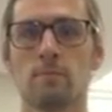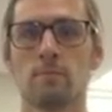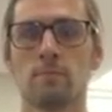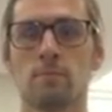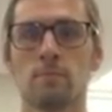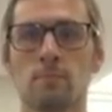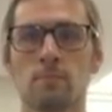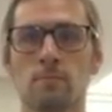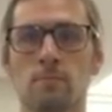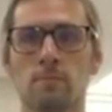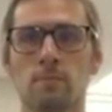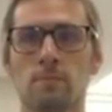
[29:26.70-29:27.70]

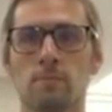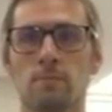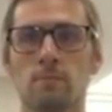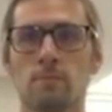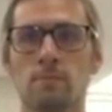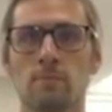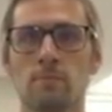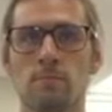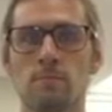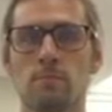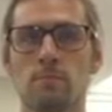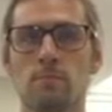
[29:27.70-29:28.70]

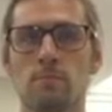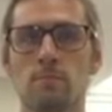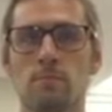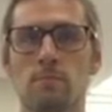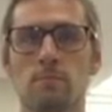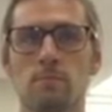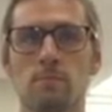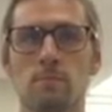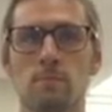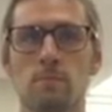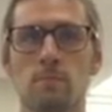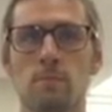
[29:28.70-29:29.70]

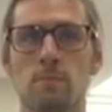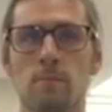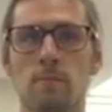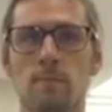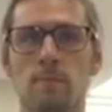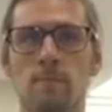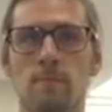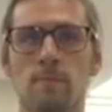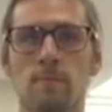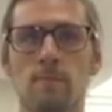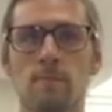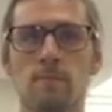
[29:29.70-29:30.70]

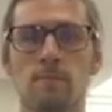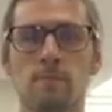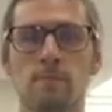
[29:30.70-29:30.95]
The person shown says nothing.